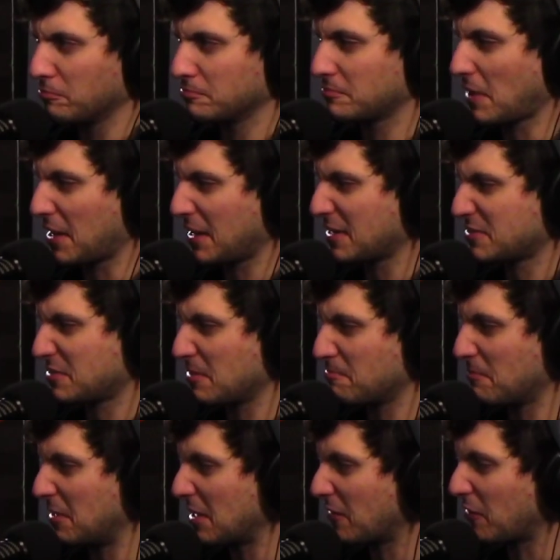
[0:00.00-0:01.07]
I guess
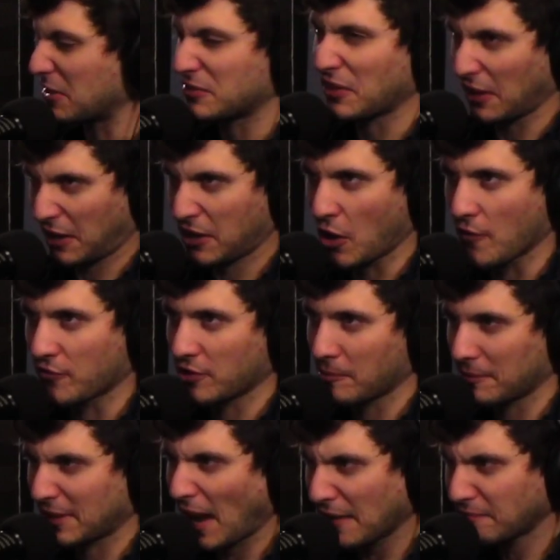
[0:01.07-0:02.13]
admittedly thinking over it,
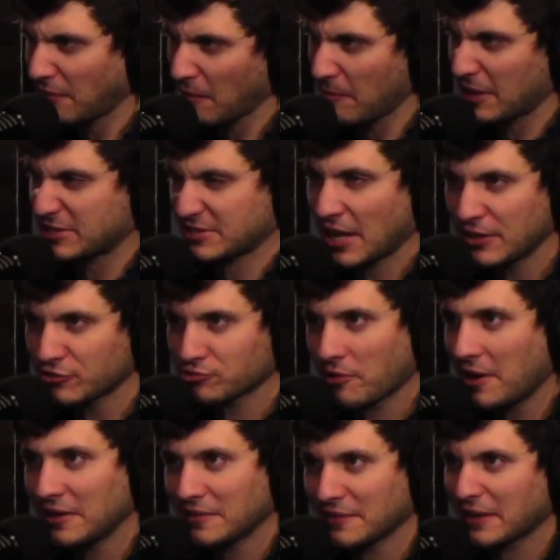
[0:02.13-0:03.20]
I'm like, that makes sense,
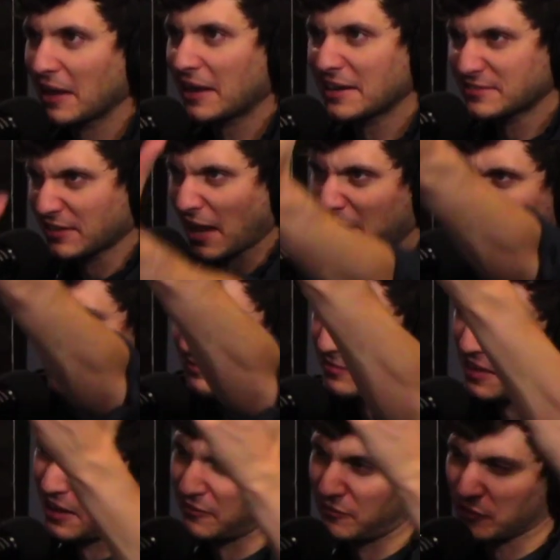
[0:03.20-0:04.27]
right? Like, I guess I
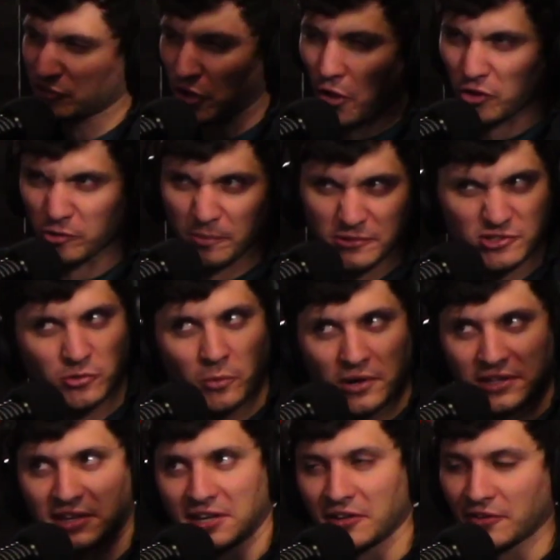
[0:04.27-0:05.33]
could think of the taller person
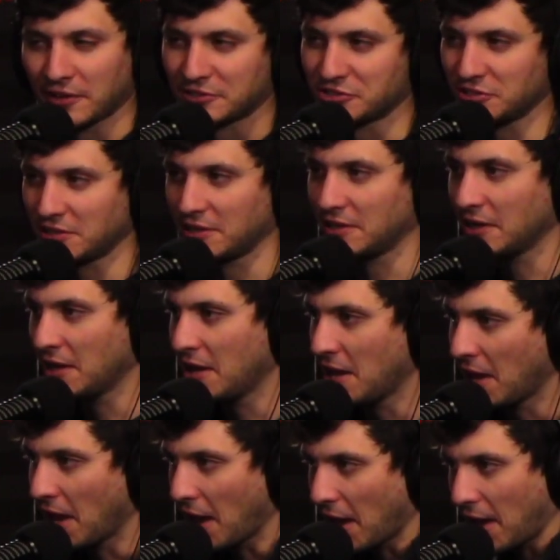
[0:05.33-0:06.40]
winning an election,
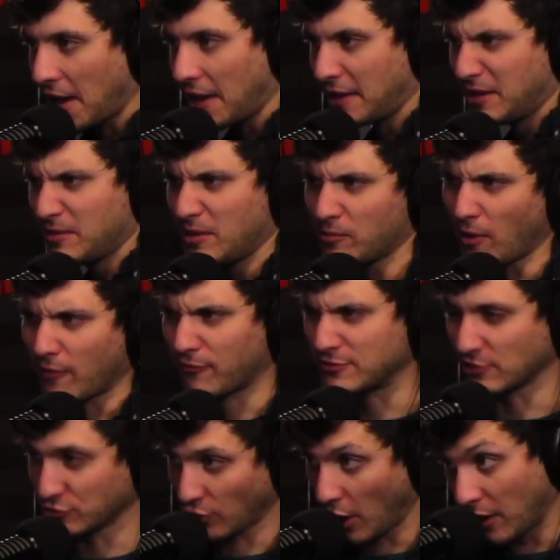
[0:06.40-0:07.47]
and he
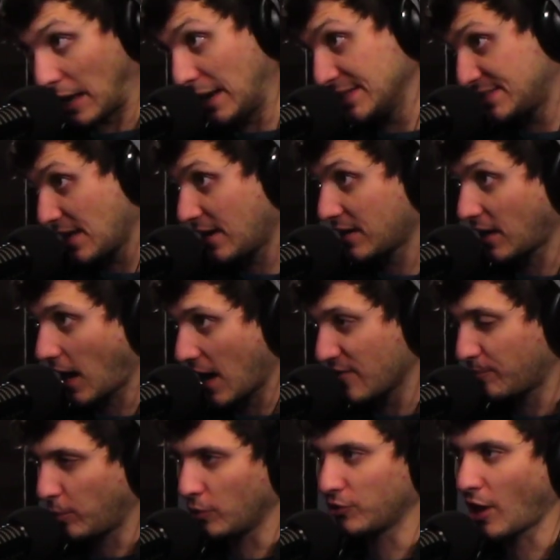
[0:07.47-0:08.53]
references in a second. I
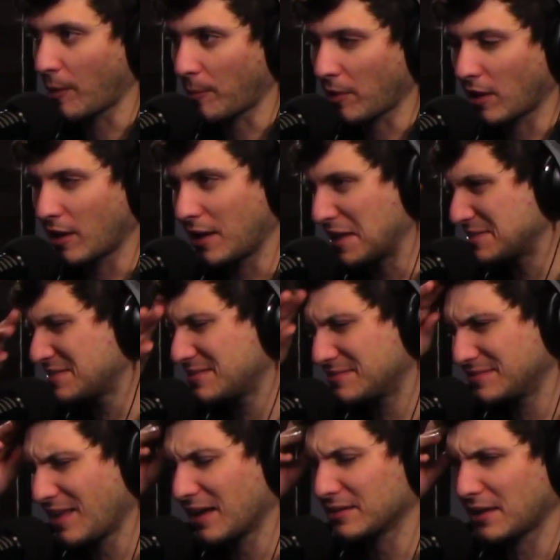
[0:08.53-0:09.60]
have pulled up it's
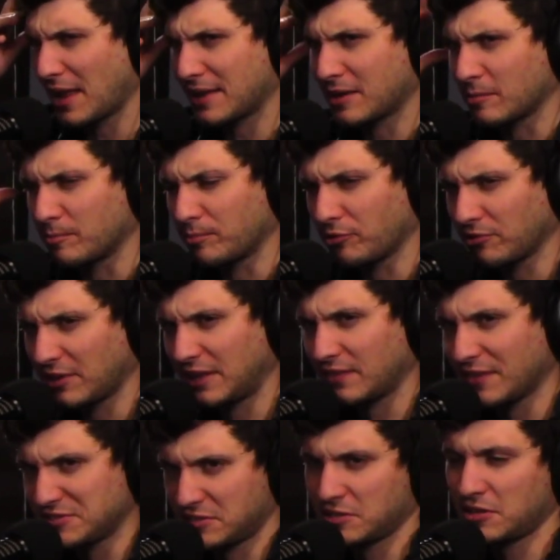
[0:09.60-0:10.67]
not a complete
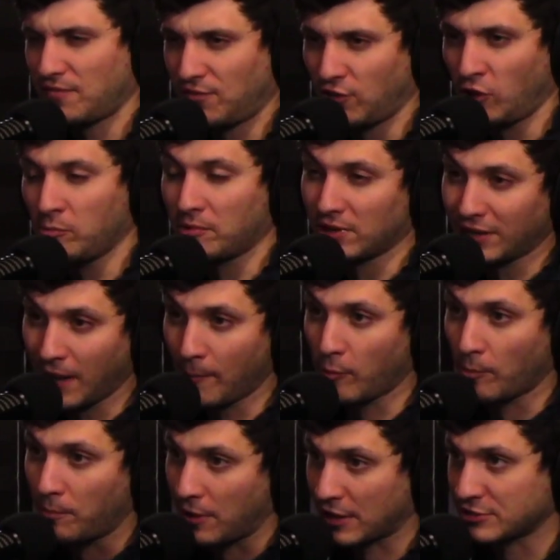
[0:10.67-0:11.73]
list of the field, but a
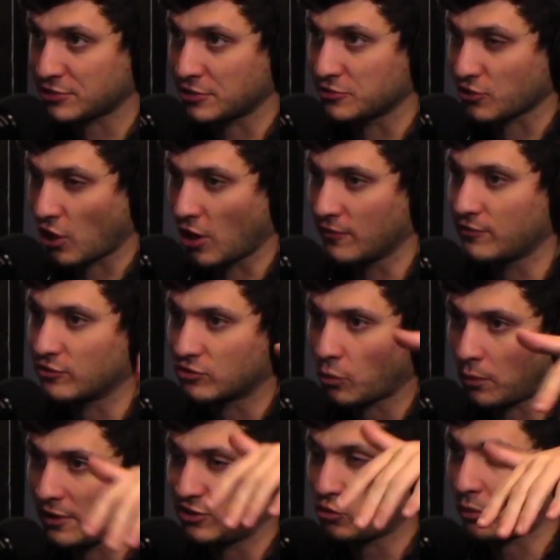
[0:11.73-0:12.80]
couple pictures of the
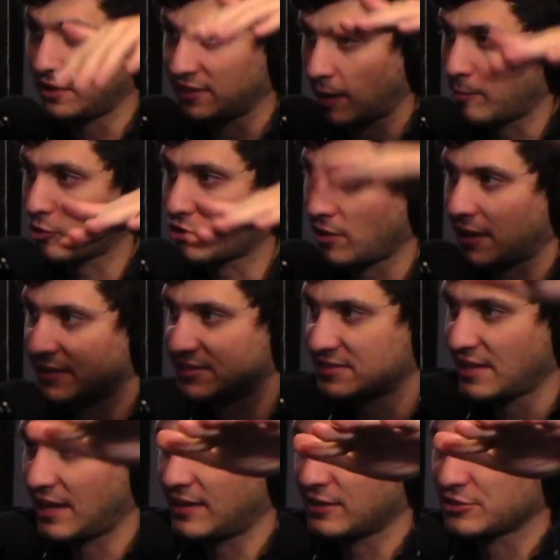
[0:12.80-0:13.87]
2020 Democrats
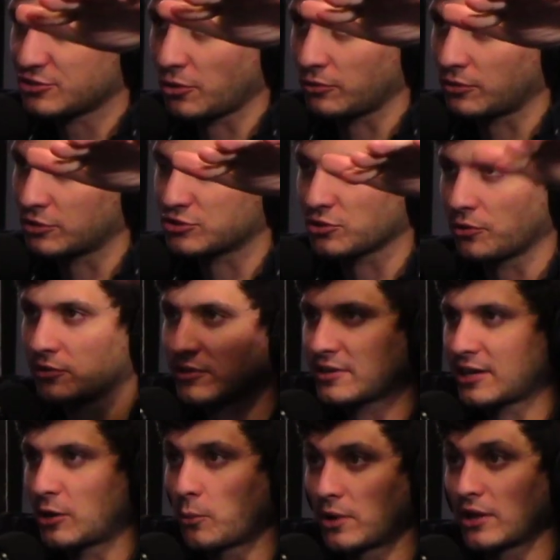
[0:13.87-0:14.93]
standing shoulder to shoulder and
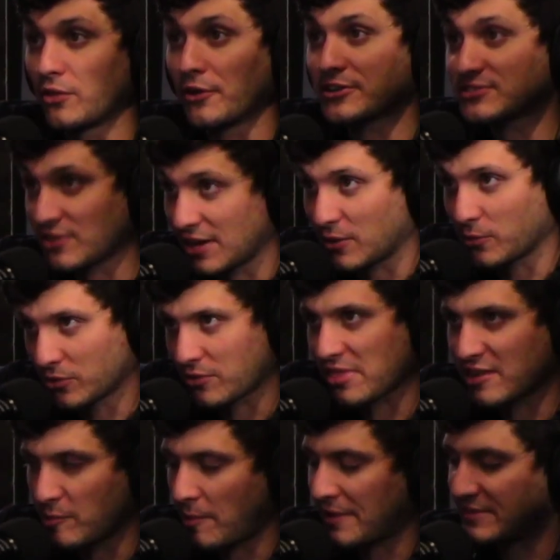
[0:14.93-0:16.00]
kind of what it looks like when they're
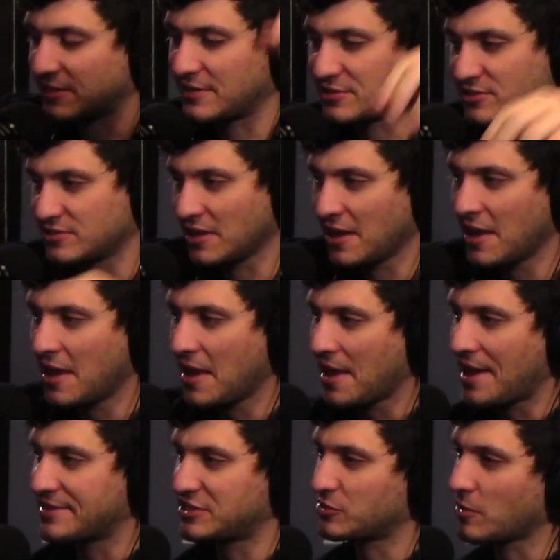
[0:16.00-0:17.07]
in the debate stages,
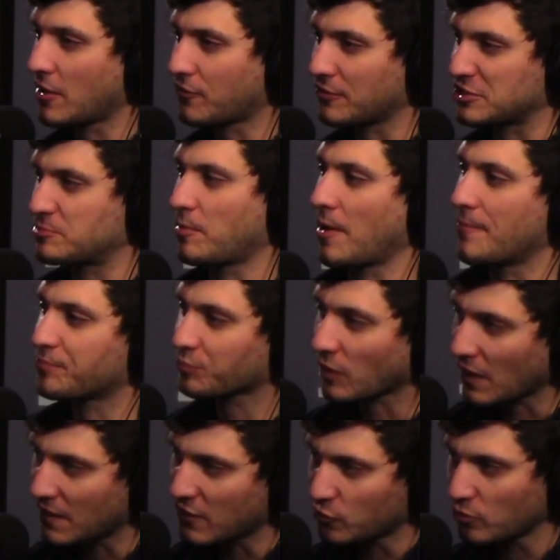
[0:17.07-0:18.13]
as he referenced. But
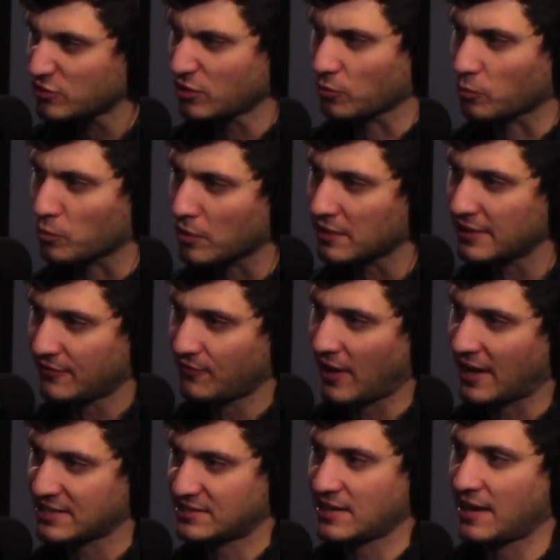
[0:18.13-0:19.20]
this was a really
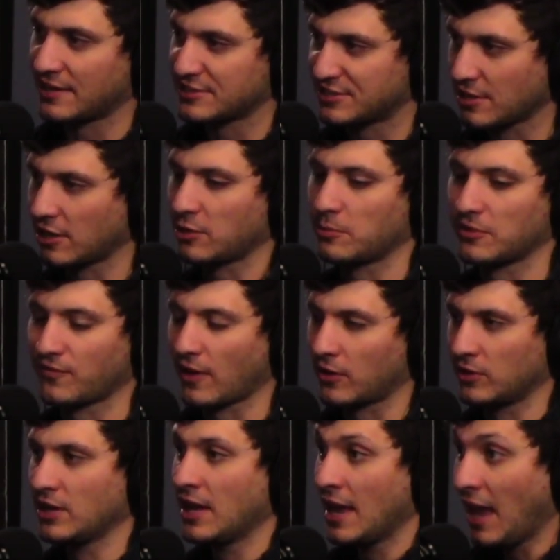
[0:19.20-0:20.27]
fascinating study we
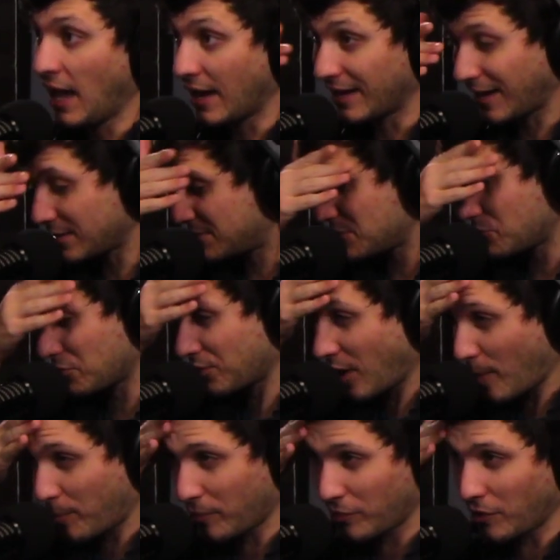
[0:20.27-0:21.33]
found, and I guess these are a
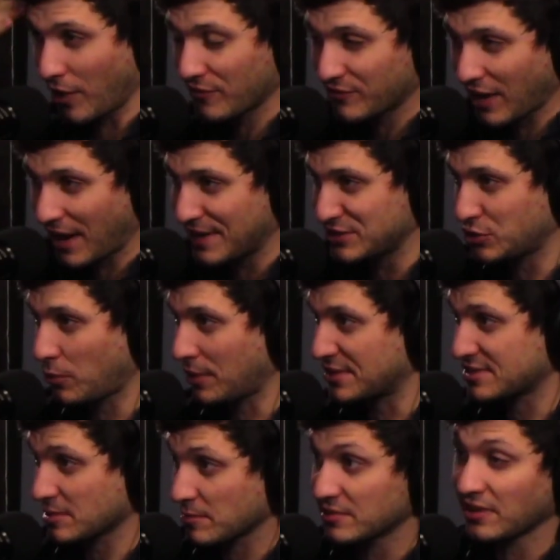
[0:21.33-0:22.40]
couple of guys
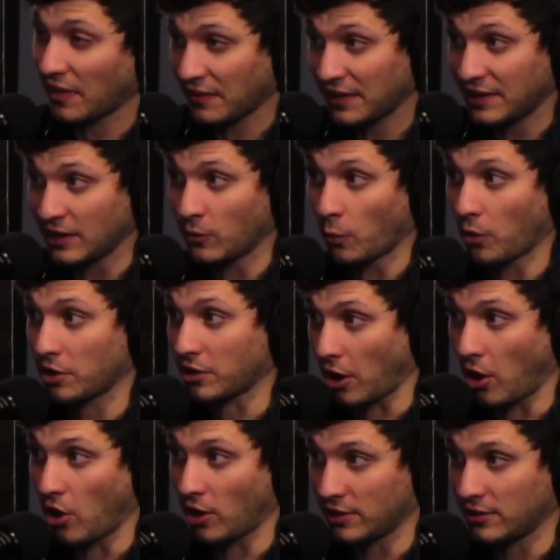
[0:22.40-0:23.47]
doing some of the leading work
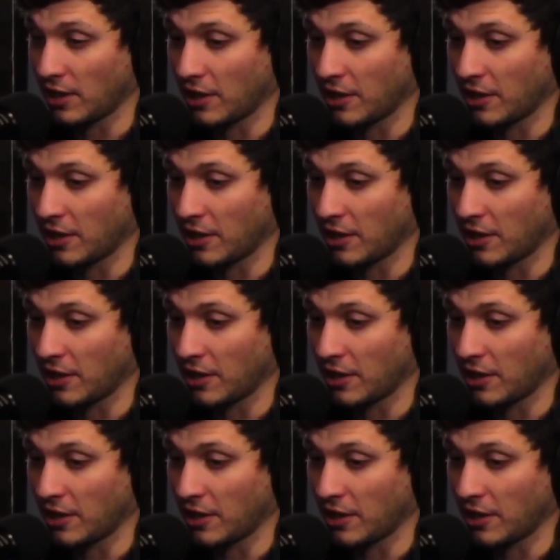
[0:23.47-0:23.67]
on